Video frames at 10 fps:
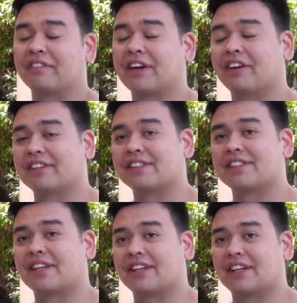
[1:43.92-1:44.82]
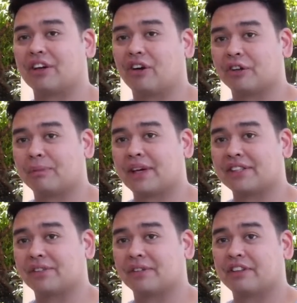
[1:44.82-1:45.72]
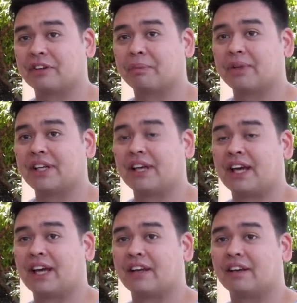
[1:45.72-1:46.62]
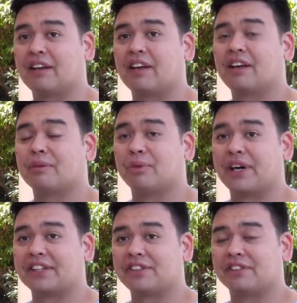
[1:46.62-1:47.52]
I'm currently studying occupational therapy at Monash